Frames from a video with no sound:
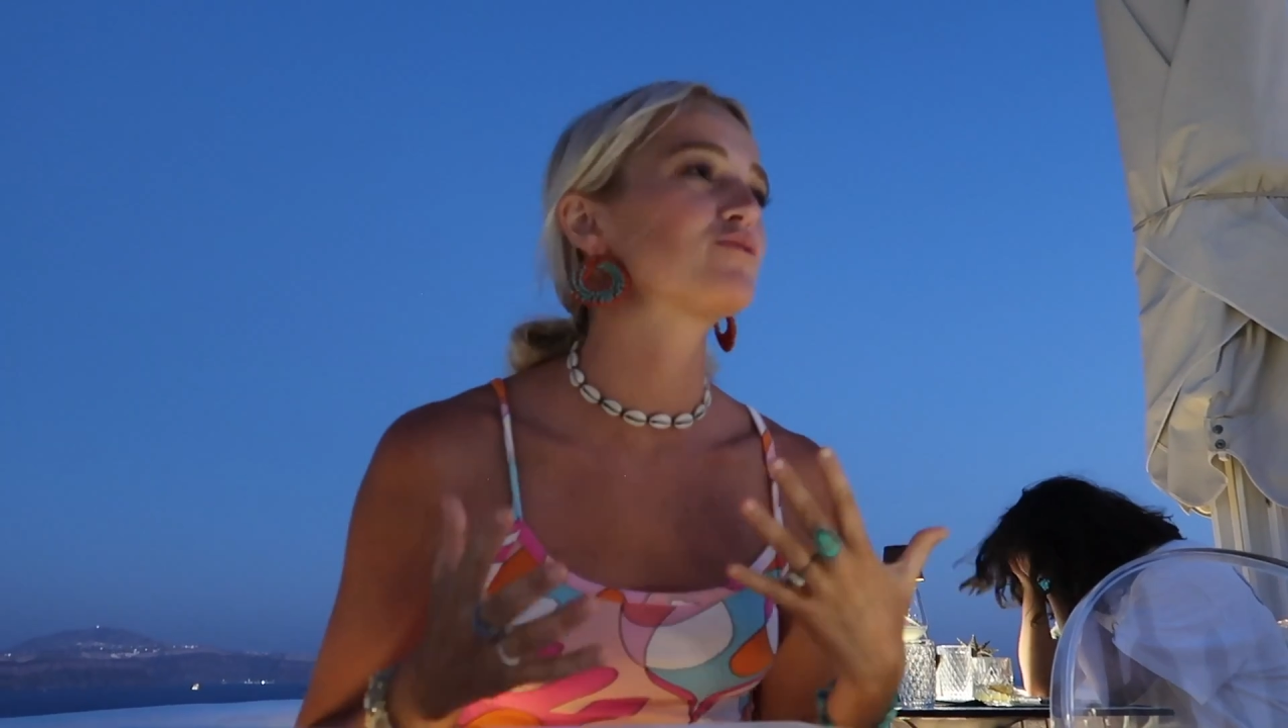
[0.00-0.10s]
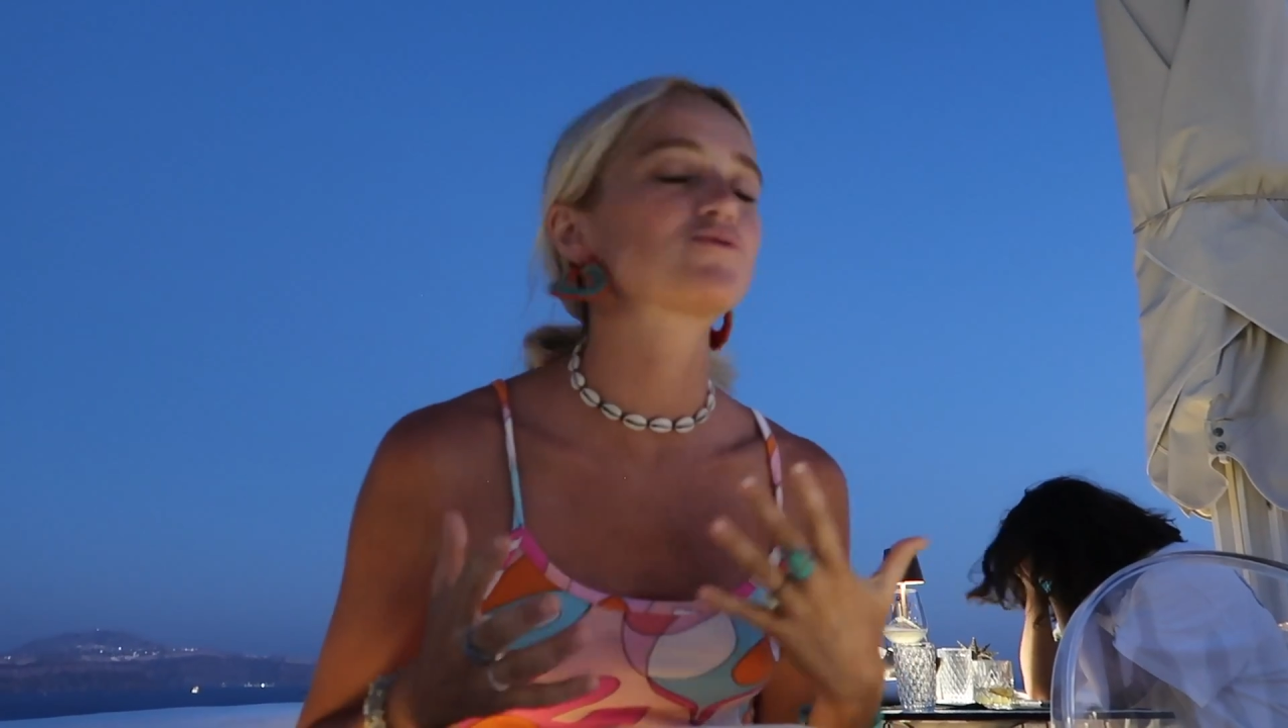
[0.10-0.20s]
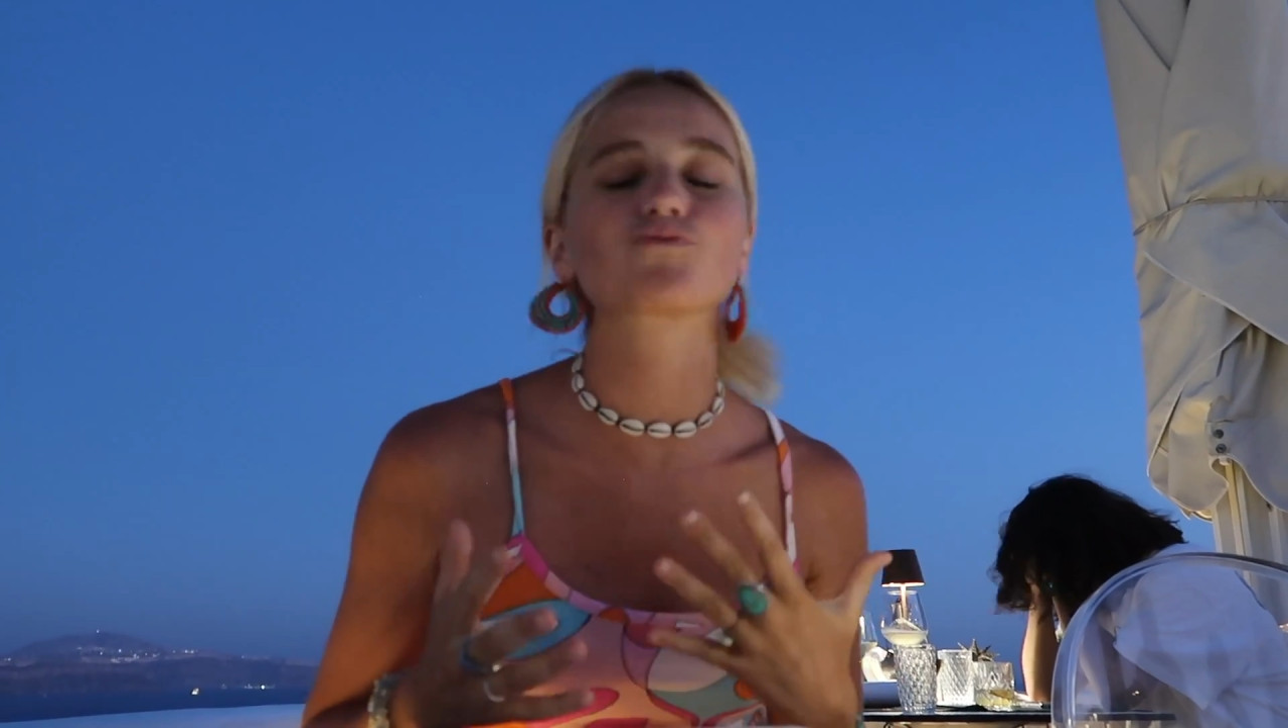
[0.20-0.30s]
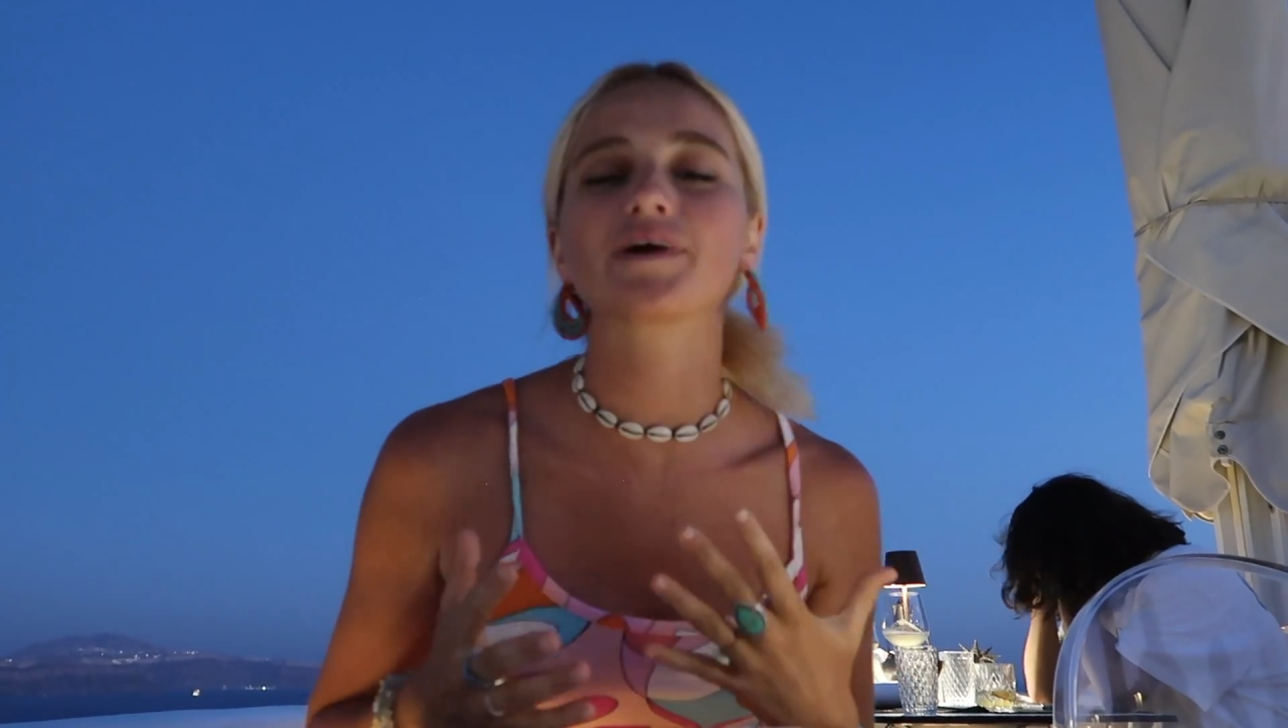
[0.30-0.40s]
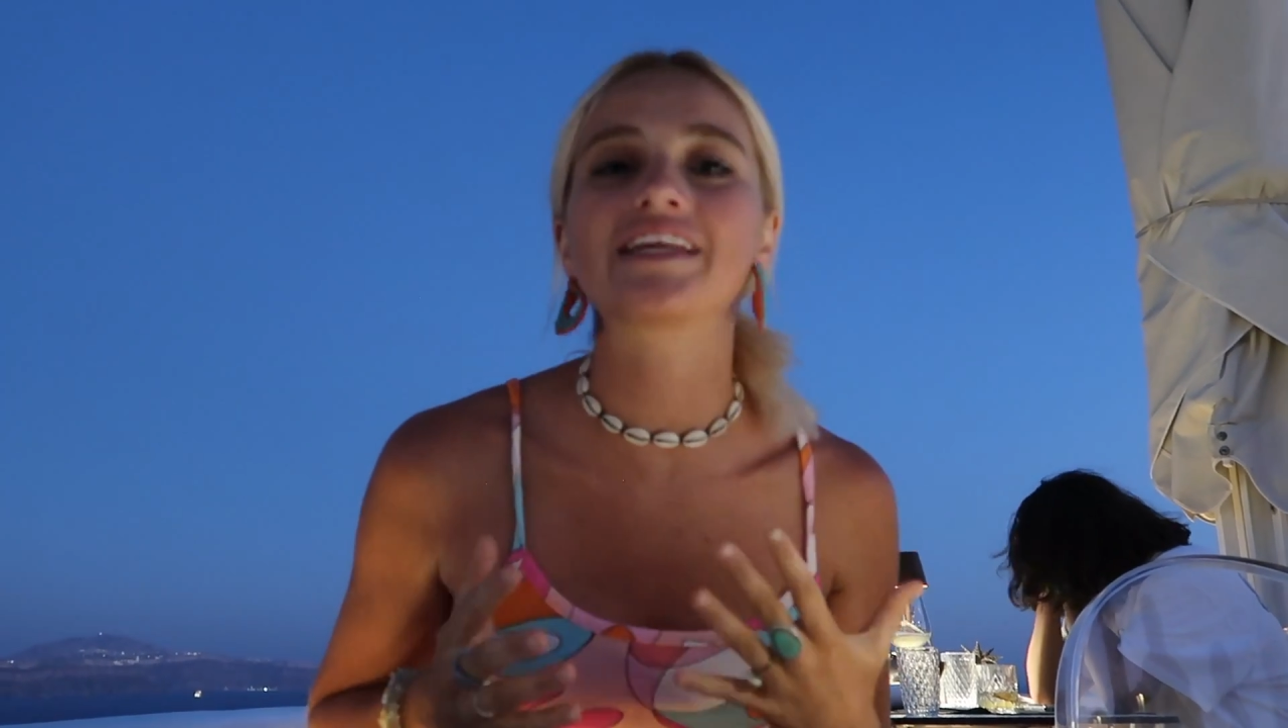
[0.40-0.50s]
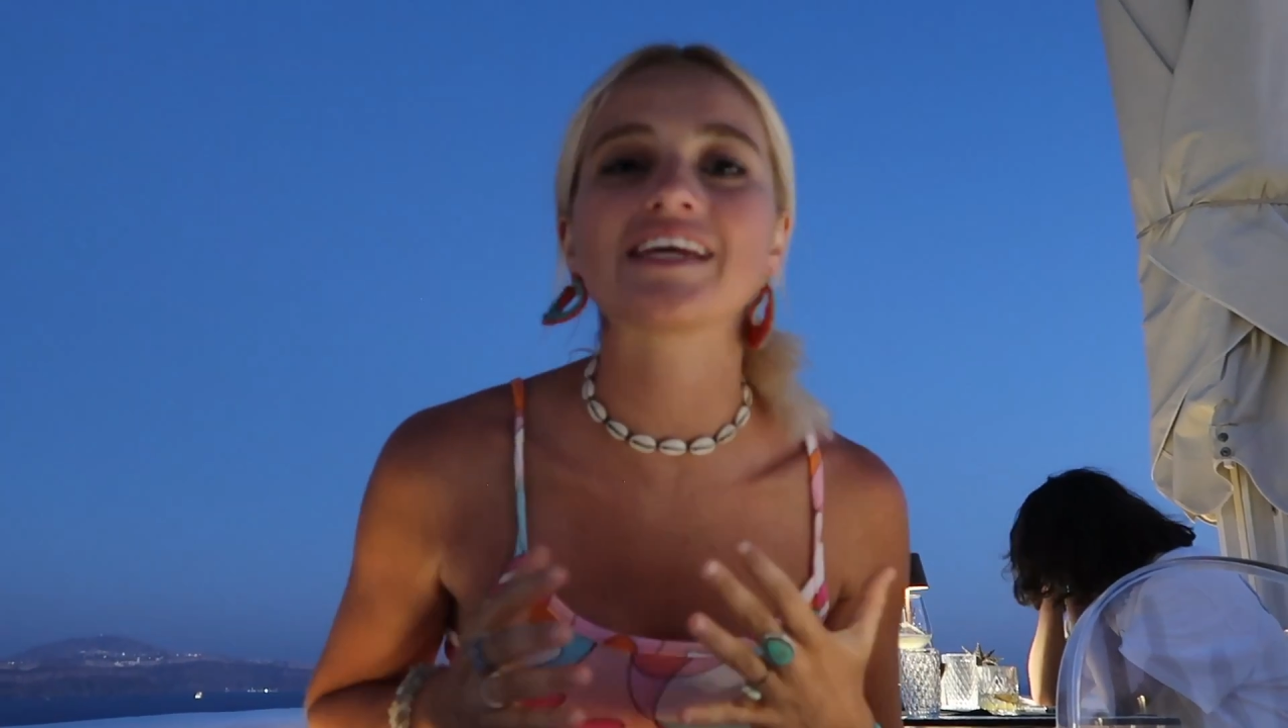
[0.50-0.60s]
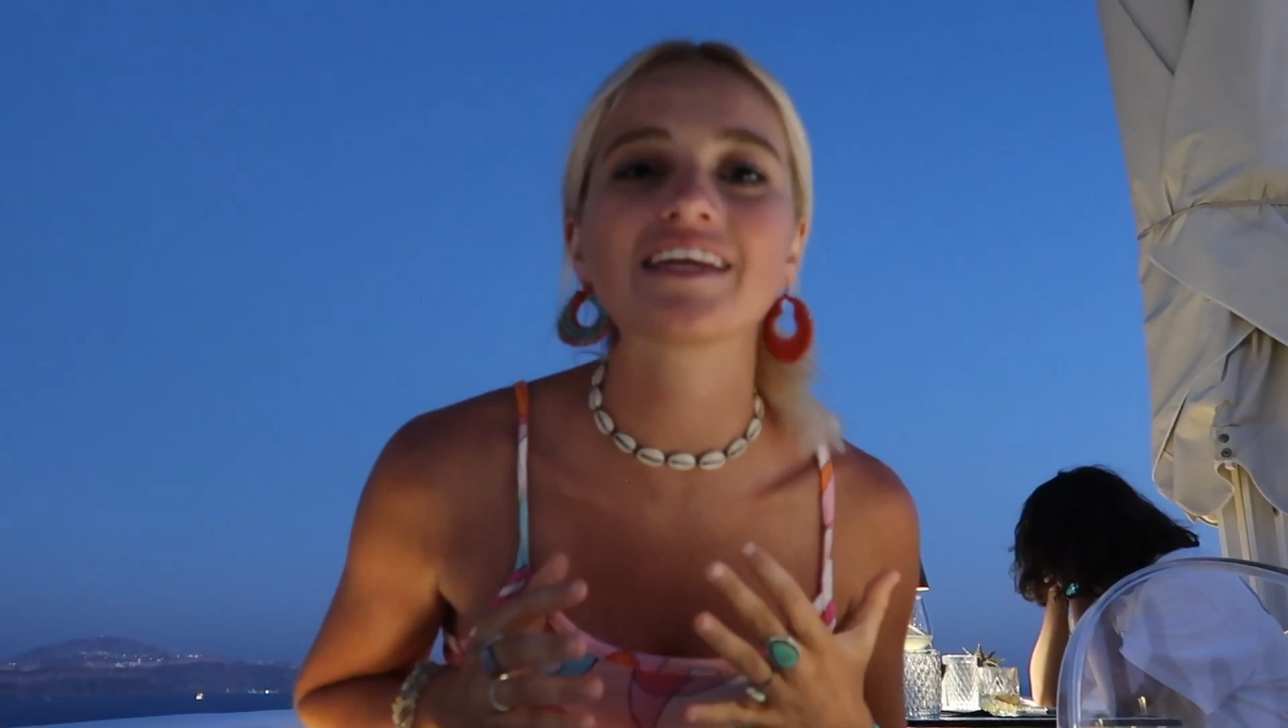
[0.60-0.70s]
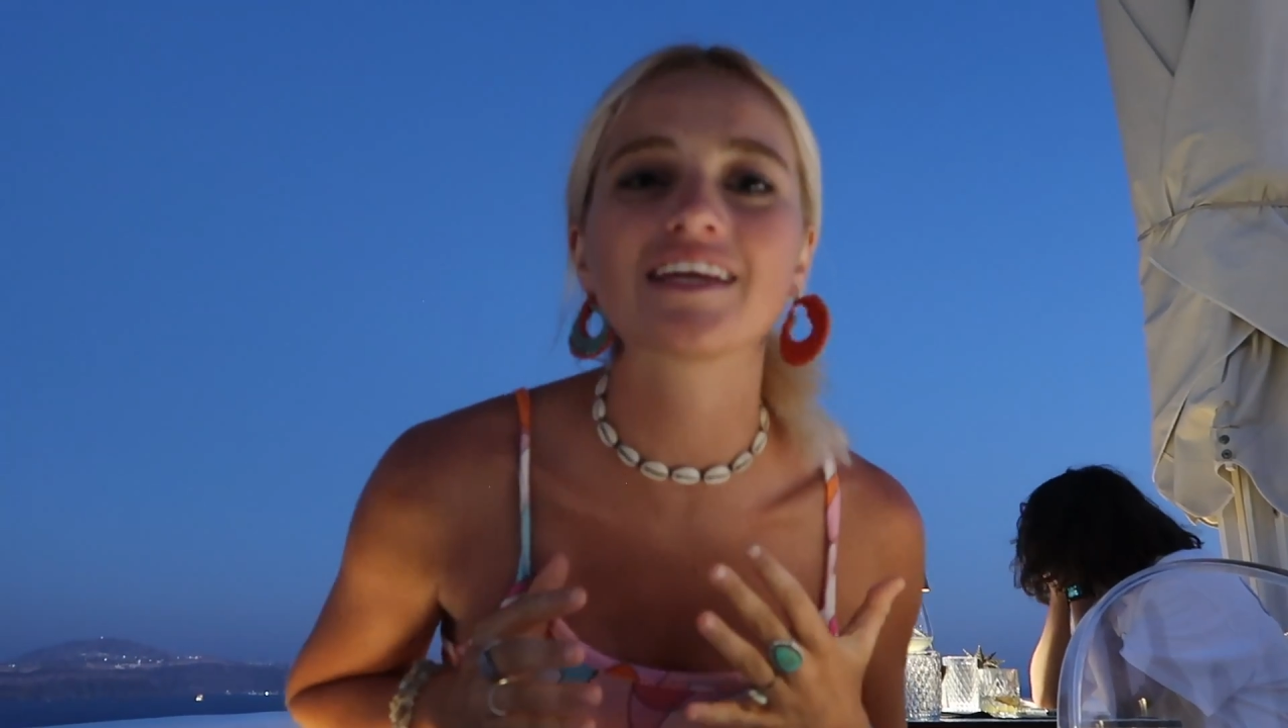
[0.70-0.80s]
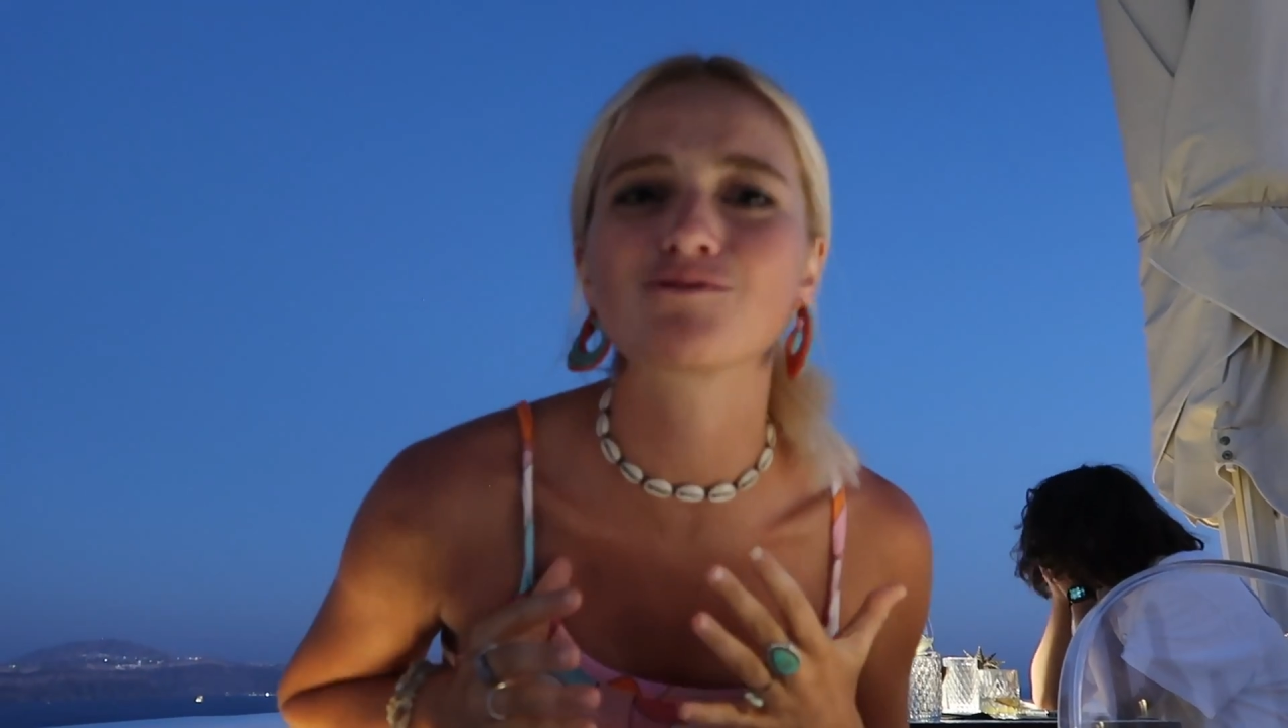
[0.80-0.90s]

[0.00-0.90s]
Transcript: it was radiant,